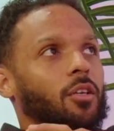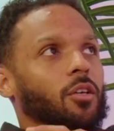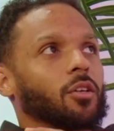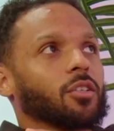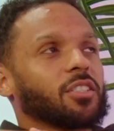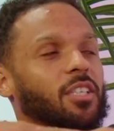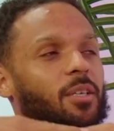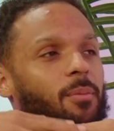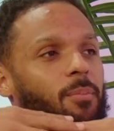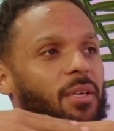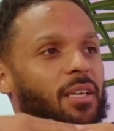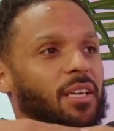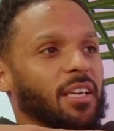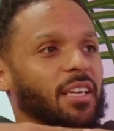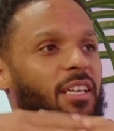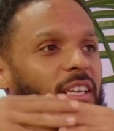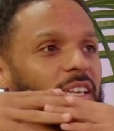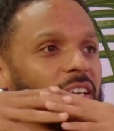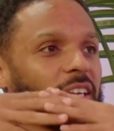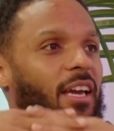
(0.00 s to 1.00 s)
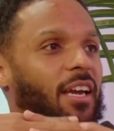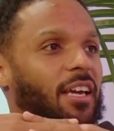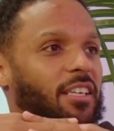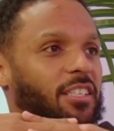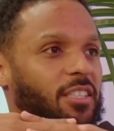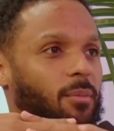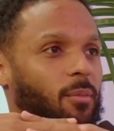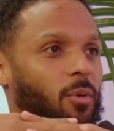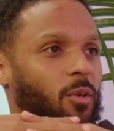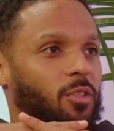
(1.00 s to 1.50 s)
typically in the
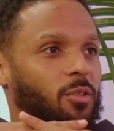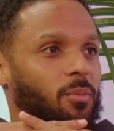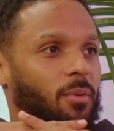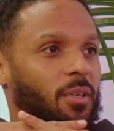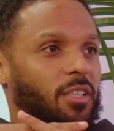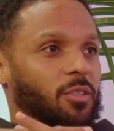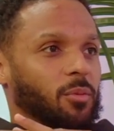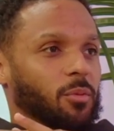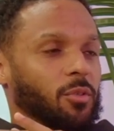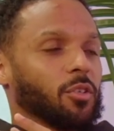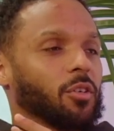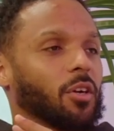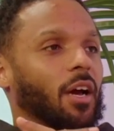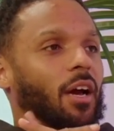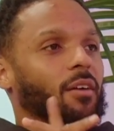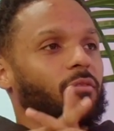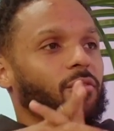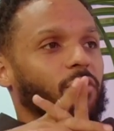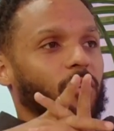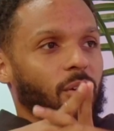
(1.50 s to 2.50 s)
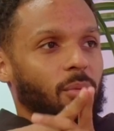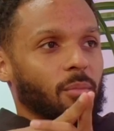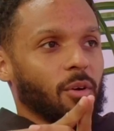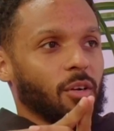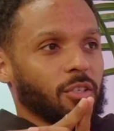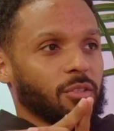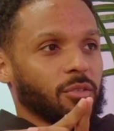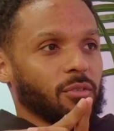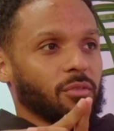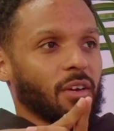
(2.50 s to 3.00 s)
HMO space, when you're going for
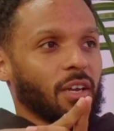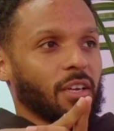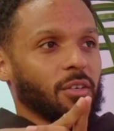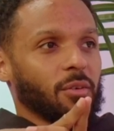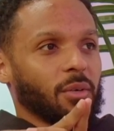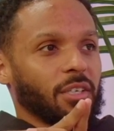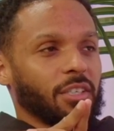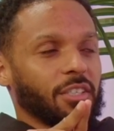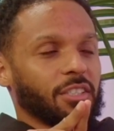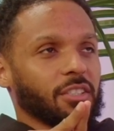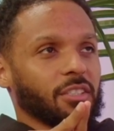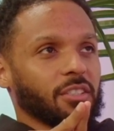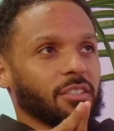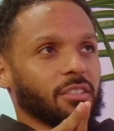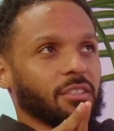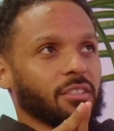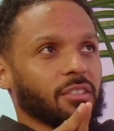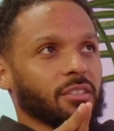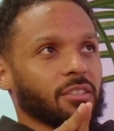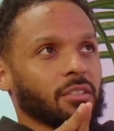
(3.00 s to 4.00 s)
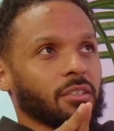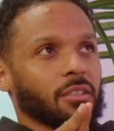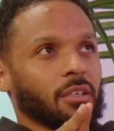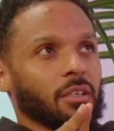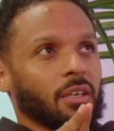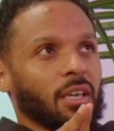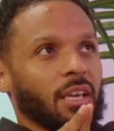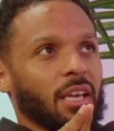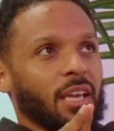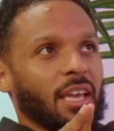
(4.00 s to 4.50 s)
commercial valuations,
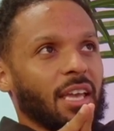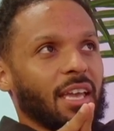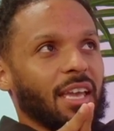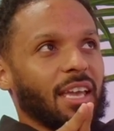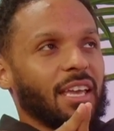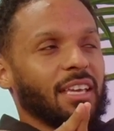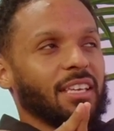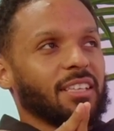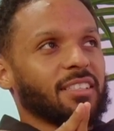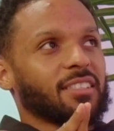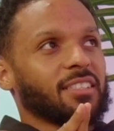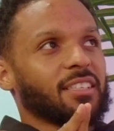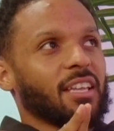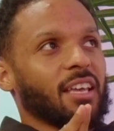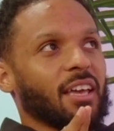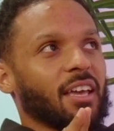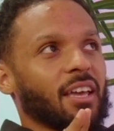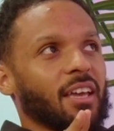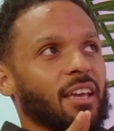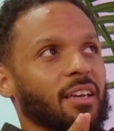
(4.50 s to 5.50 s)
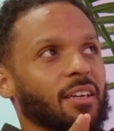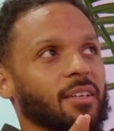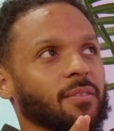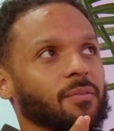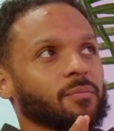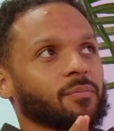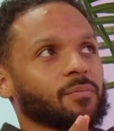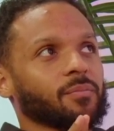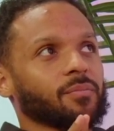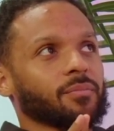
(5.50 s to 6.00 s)
is there
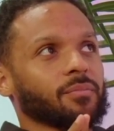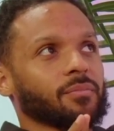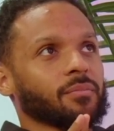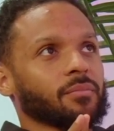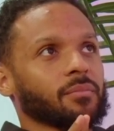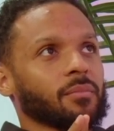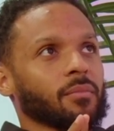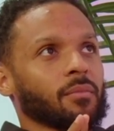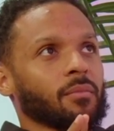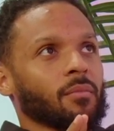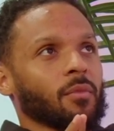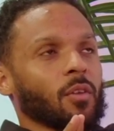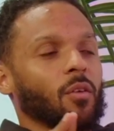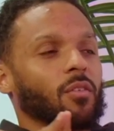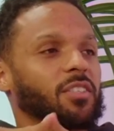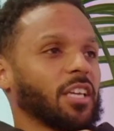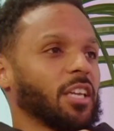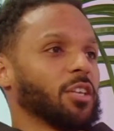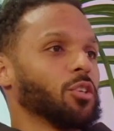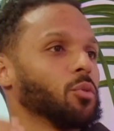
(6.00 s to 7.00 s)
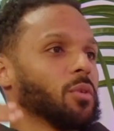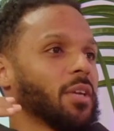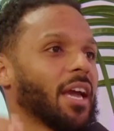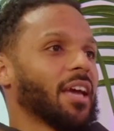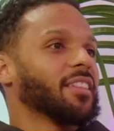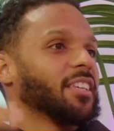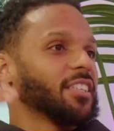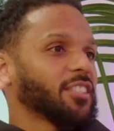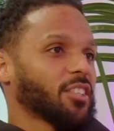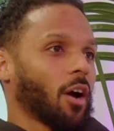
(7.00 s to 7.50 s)
obviously, and you
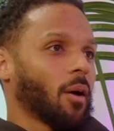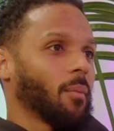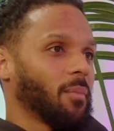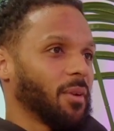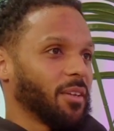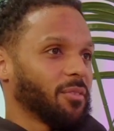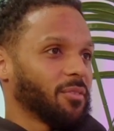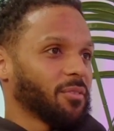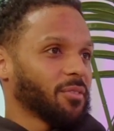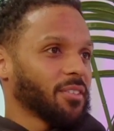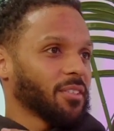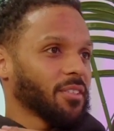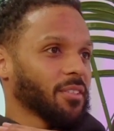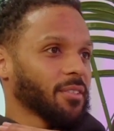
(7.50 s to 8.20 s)
get this uplift,